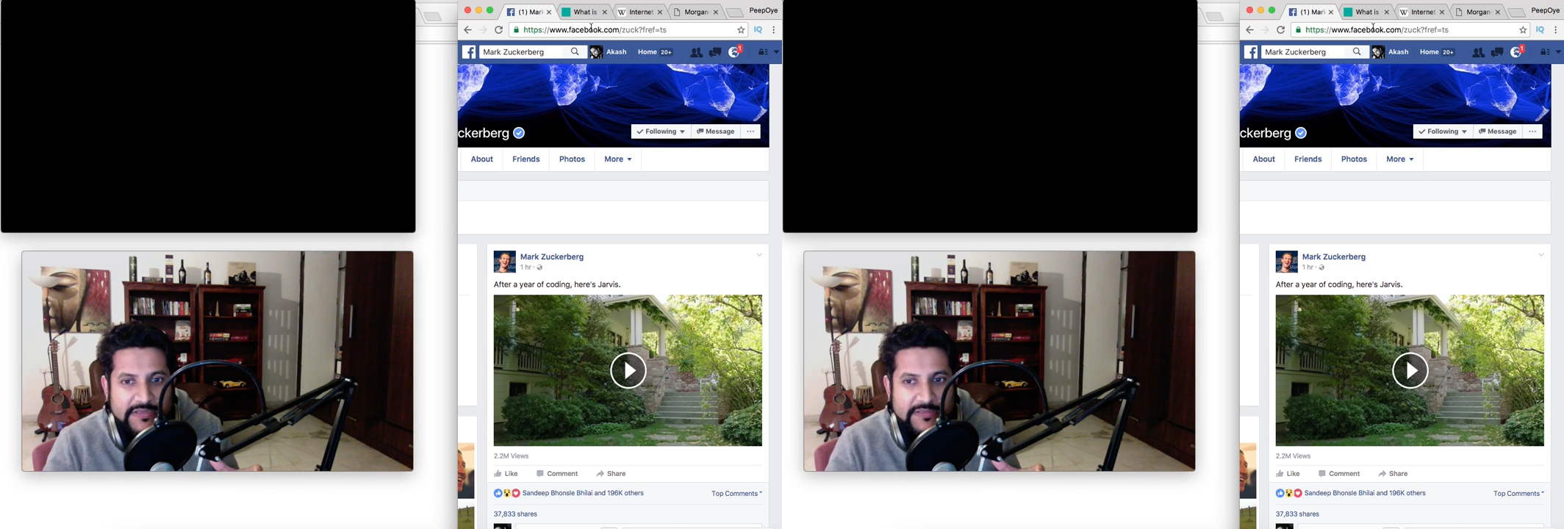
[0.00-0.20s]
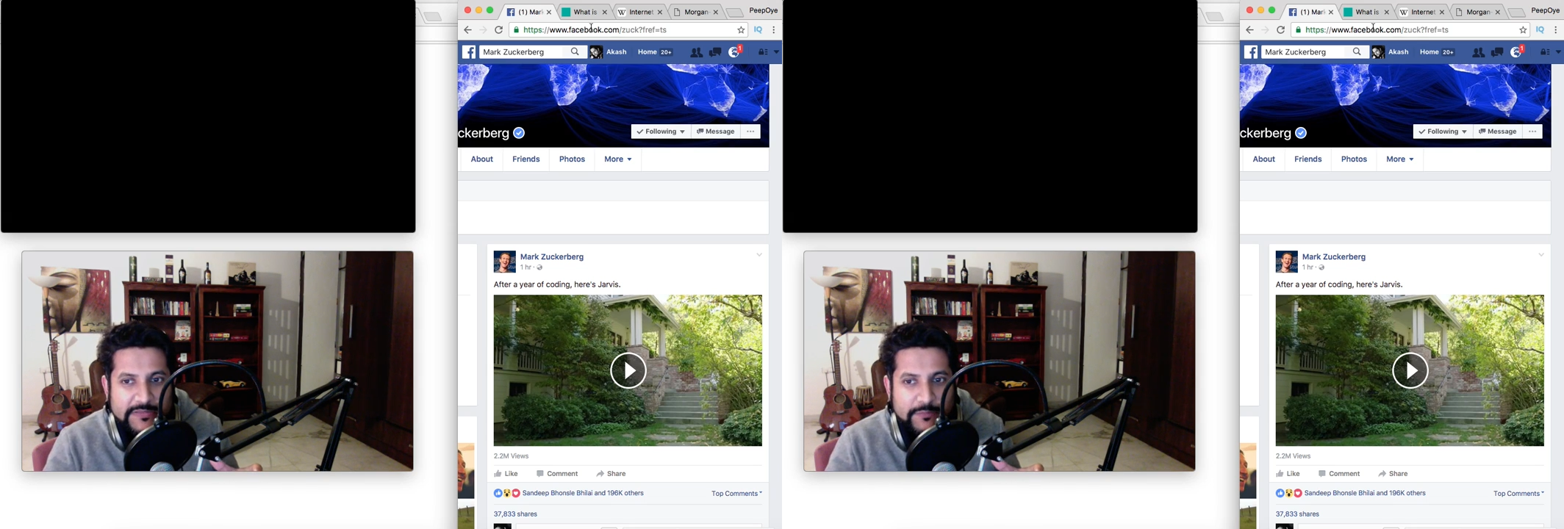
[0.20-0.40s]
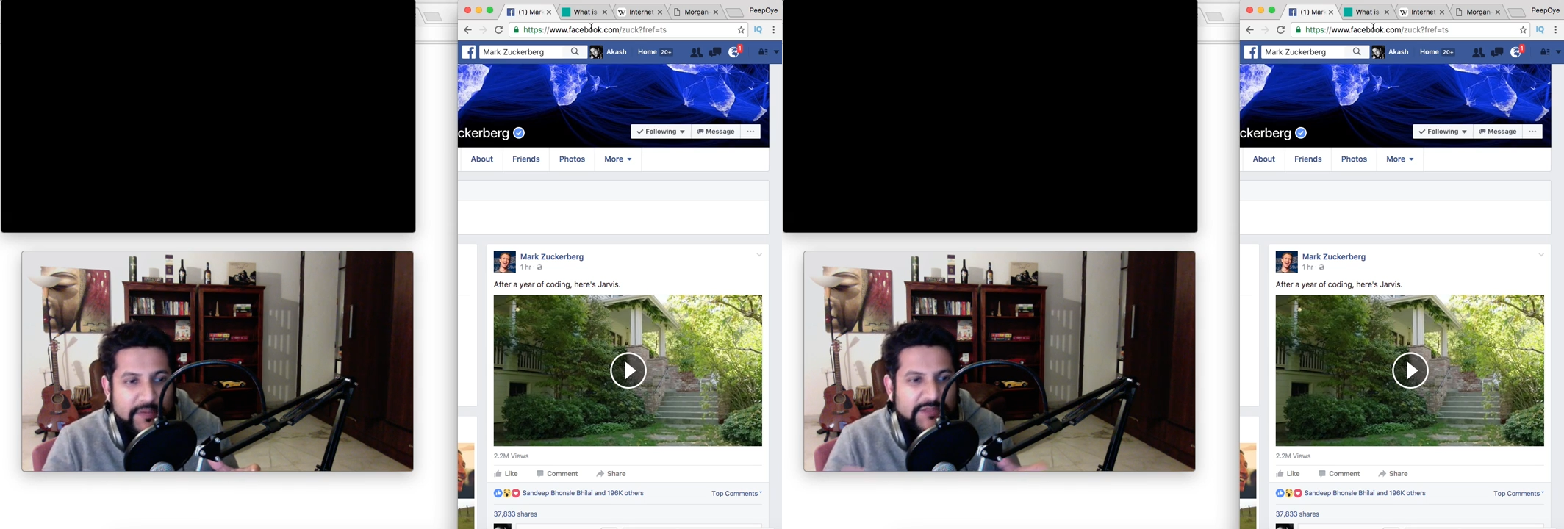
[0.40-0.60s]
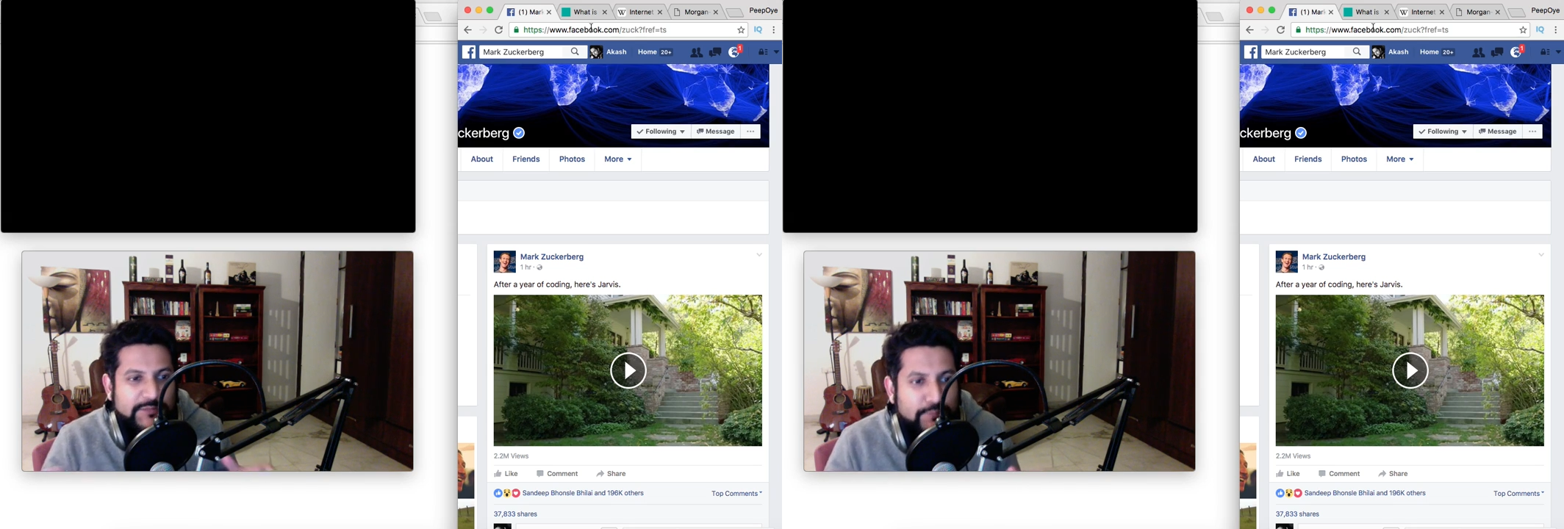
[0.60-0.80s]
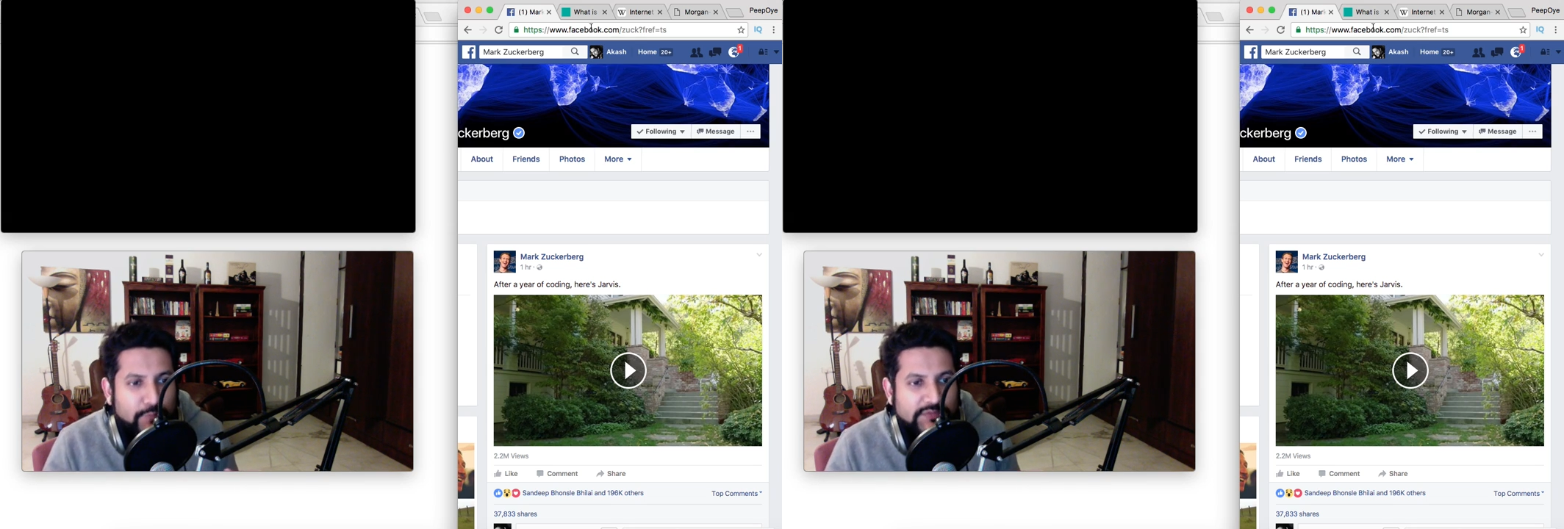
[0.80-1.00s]
the best
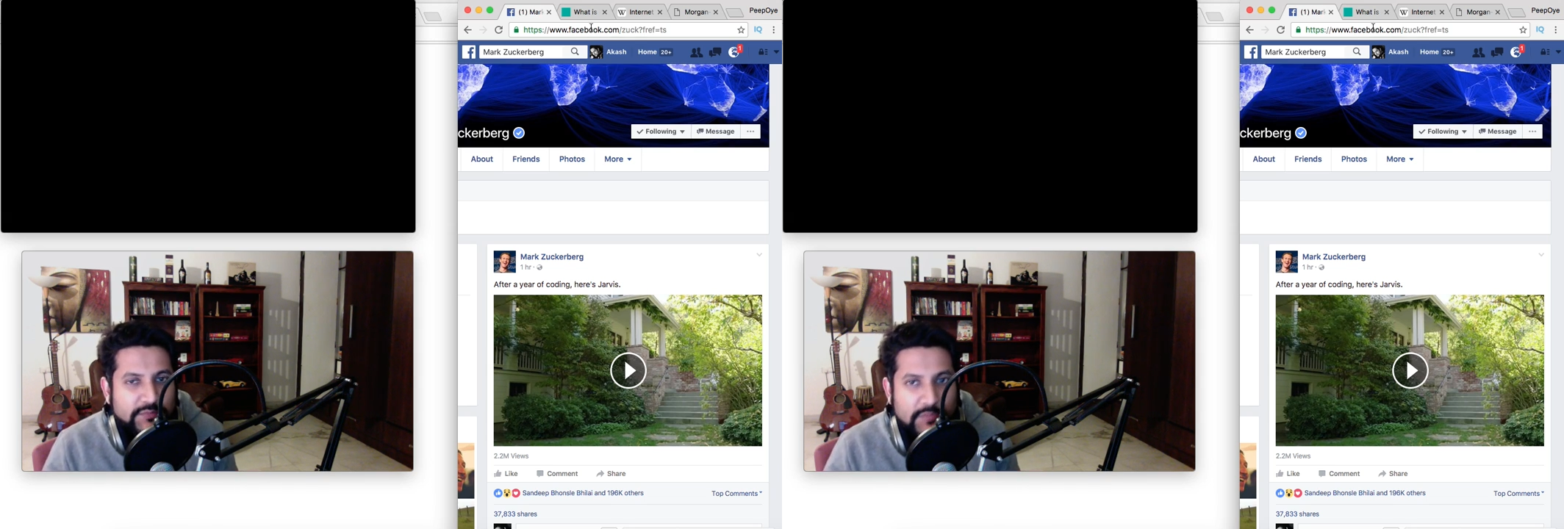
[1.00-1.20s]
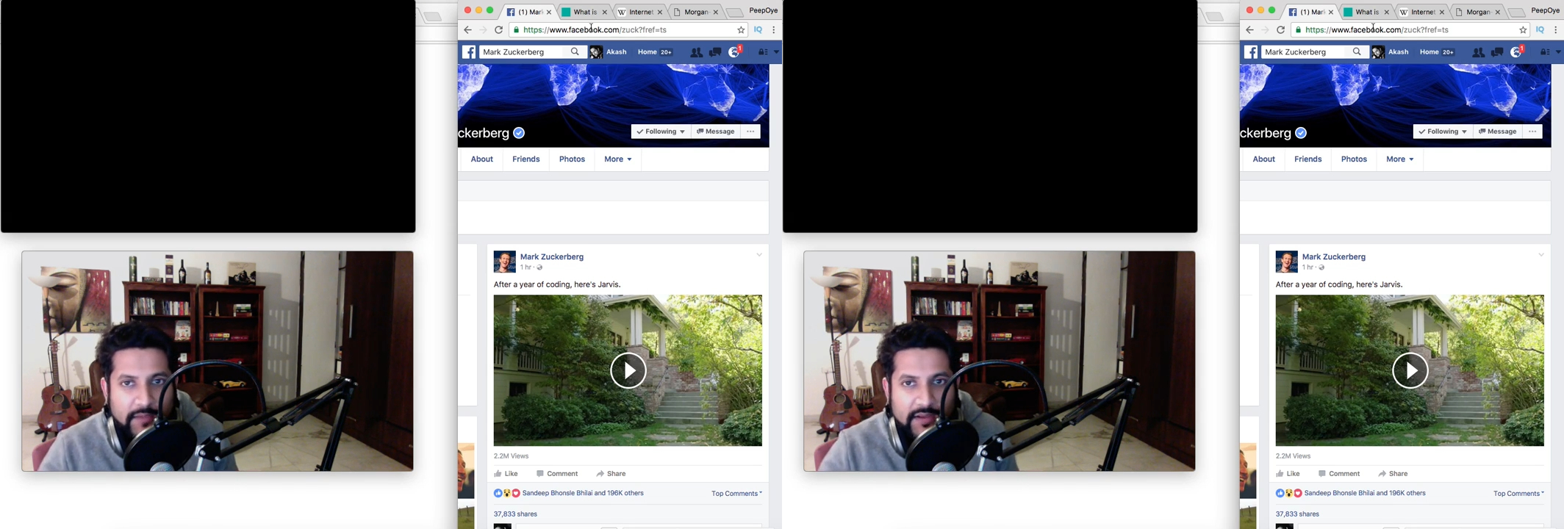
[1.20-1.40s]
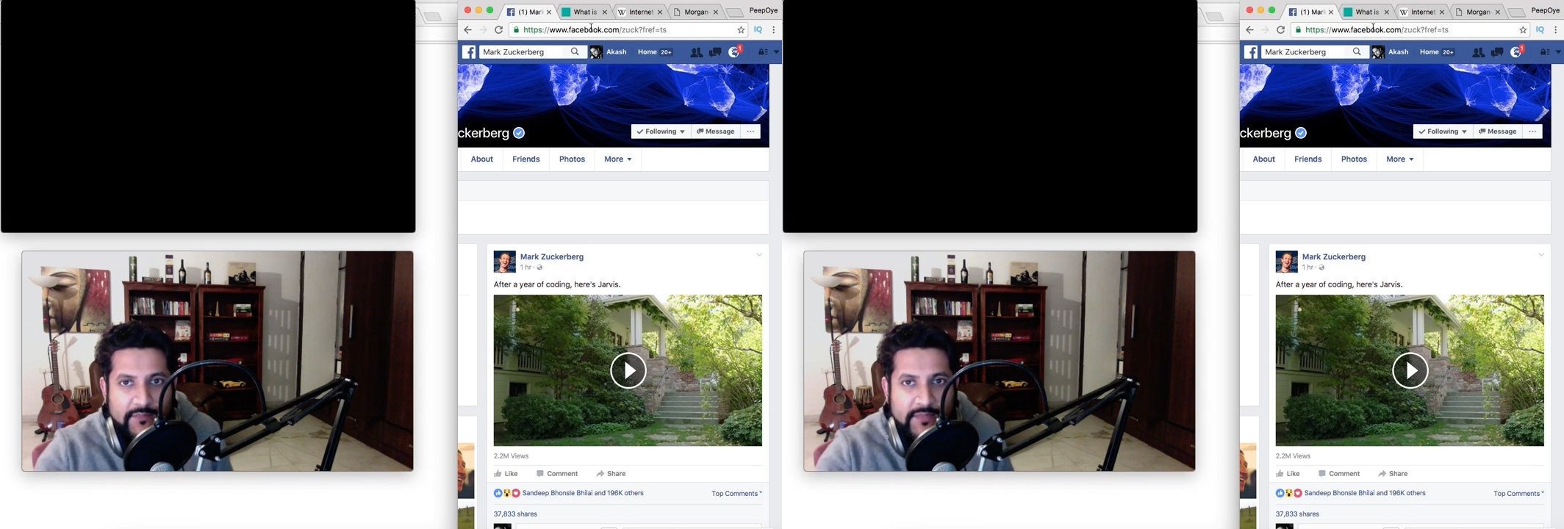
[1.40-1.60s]
possible manner.